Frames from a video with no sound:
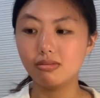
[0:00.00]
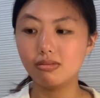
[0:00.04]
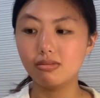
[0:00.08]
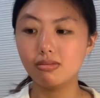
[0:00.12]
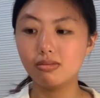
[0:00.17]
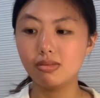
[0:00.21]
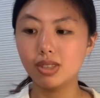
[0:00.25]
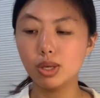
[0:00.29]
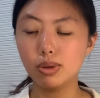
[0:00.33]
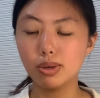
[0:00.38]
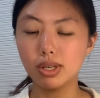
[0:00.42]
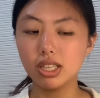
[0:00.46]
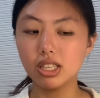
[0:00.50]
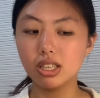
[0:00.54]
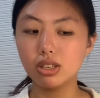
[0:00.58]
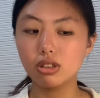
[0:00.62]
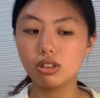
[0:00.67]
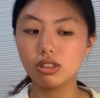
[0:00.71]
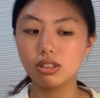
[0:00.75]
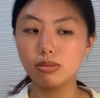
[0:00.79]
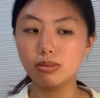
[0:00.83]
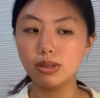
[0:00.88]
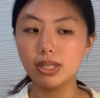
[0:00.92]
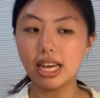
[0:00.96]
They're one of the
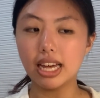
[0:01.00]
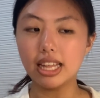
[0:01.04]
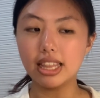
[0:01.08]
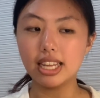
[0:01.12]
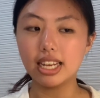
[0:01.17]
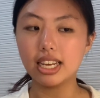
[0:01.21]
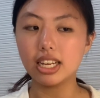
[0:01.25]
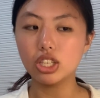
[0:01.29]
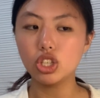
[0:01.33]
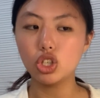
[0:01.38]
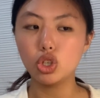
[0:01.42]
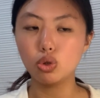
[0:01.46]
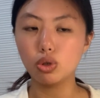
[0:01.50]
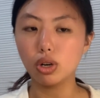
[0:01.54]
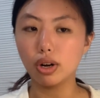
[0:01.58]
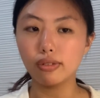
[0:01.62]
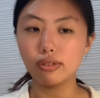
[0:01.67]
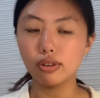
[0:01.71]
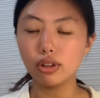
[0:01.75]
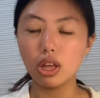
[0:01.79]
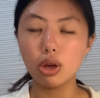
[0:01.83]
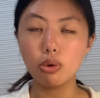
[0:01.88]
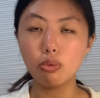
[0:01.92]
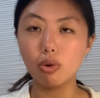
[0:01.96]
groups that they can do
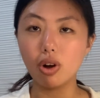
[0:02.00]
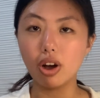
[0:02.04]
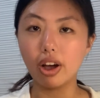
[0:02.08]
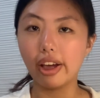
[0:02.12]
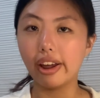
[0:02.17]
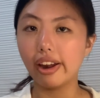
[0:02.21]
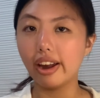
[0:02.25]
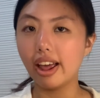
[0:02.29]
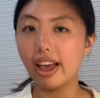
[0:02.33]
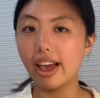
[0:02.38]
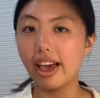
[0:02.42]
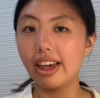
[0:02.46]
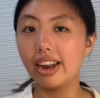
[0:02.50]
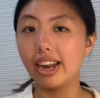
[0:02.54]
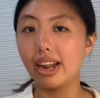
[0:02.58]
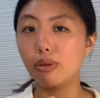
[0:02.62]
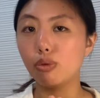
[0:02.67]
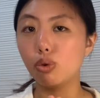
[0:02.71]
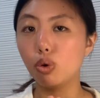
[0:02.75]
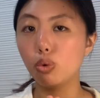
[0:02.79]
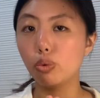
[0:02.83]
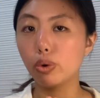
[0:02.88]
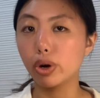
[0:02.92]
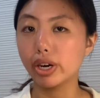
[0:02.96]
whatever they want and it
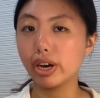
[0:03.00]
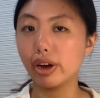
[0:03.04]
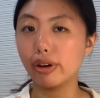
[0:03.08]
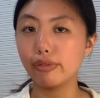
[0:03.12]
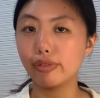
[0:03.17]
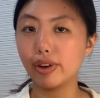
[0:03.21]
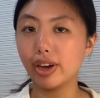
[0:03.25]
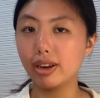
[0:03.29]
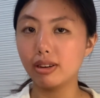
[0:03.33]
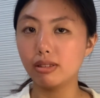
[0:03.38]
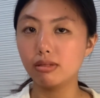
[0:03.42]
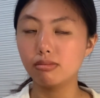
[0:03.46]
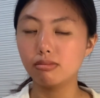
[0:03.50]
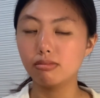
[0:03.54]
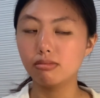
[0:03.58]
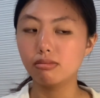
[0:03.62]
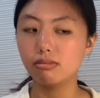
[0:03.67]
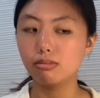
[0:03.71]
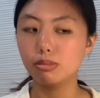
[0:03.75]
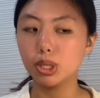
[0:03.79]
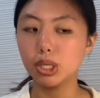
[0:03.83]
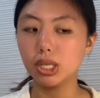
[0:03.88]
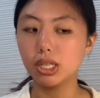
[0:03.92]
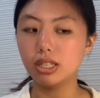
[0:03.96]
will work out fine
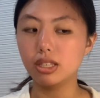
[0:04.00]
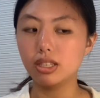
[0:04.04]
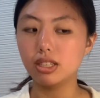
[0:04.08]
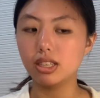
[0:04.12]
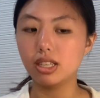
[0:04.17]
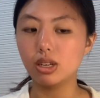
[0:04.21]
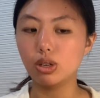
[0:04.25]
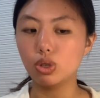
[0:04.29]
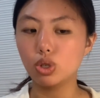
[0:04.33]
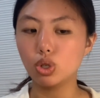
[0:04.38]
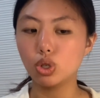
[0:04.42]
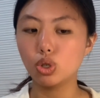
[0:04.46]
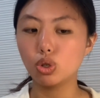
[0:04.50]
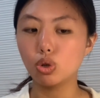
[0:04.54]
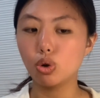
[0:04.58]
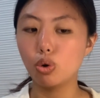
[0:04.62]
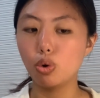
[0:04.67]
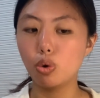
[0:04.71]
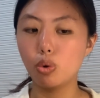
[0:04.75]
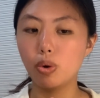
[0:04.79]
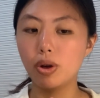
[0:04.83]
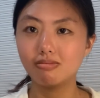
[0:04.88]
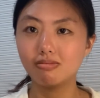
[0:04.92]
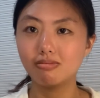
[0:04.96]
because they're just
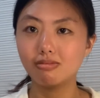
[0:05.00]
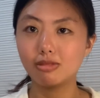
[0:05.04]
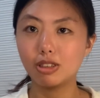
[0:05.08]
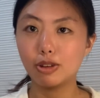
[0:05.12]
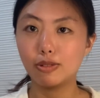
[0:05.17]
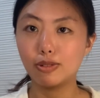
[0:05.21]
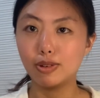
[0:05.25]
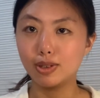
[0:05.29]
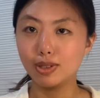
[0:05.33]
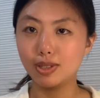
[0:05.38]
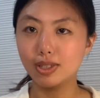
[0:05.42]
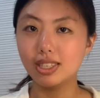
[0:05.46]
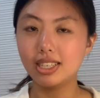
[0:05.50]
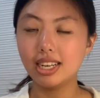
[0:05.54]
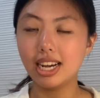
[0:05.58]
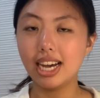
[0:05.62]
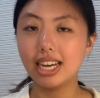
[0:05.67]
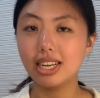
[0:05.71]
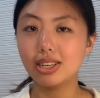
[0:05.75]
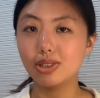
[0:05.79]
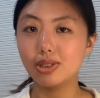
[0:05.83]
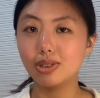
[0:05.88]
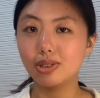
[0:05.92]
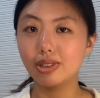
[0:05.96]
so
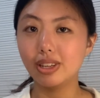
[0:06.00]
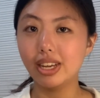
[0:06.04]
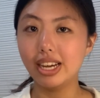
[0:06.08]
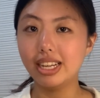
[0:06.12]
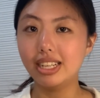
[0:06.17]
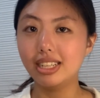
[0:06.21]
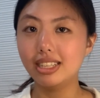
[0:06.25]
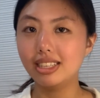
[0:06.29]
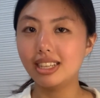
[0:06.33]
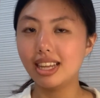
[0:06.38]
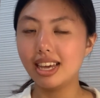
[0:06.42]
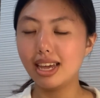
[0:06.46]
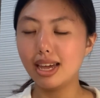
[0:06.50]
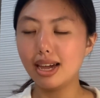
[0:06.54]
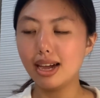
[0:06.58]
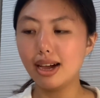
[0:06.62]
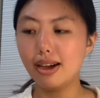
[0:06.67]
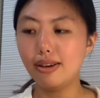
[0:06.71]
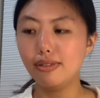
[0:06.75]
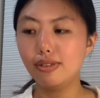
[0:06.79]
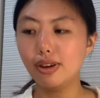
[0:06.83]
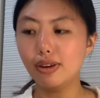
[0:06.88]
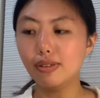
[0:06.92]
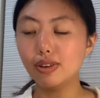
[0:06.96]
versatile and they
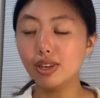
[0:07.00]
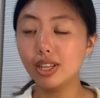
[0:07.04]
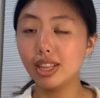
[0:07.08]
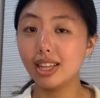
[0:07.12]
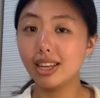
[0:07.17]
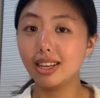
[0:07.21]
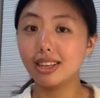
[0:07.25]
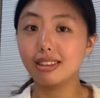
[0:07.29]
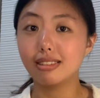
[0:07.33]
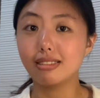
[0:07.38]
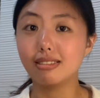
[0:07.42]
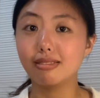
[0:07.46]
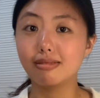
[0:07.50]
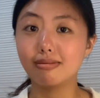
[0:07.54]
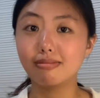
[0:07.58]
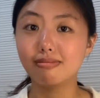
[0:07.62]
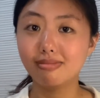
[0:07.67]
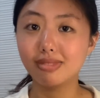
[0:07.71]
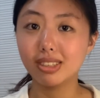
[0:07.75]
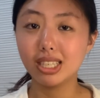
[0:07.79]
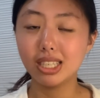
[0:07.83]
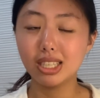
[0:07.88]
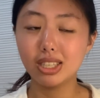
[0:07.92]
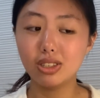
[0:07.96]
have everything
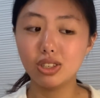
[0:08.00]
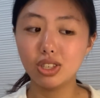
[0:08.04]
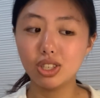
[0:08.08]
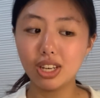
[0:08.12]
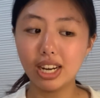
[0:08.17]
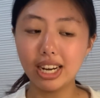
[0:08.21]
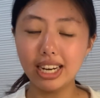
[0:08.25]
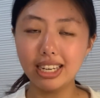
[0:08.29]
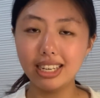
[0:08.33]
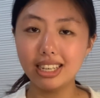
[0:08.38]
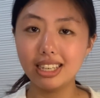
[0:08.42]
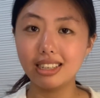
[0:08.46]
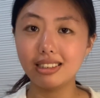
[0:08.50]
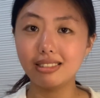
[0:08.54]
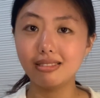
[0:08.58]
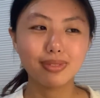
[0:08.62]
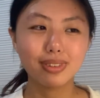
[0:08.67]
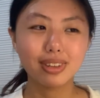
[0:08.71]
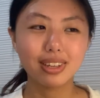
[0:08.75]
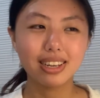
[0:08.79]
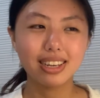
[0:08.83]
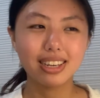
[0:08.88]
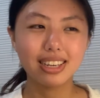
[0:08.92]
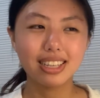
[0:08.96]
because they're Shinee.
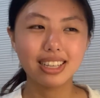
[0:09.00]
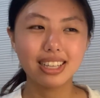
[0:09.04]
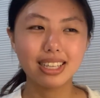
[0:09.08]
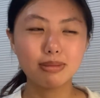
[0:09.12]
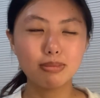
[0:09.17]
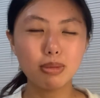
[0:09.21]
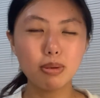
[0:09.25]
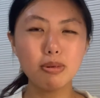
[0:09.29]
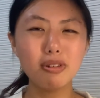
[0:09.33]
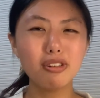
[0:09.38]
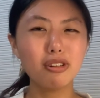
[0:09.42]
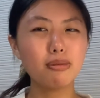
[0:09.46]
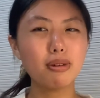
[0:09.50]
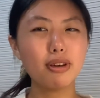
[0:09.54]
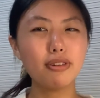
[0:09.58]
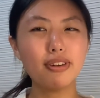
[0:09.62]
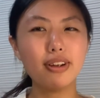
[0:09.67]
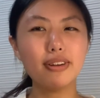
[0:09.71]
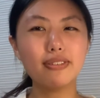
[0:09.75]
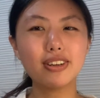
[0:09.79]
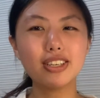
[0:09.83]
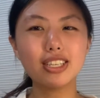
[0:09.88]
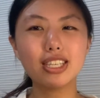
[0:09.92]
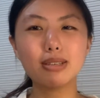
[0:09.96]
This might be one of my
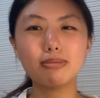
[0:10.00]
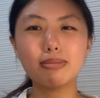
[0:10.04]
favorites.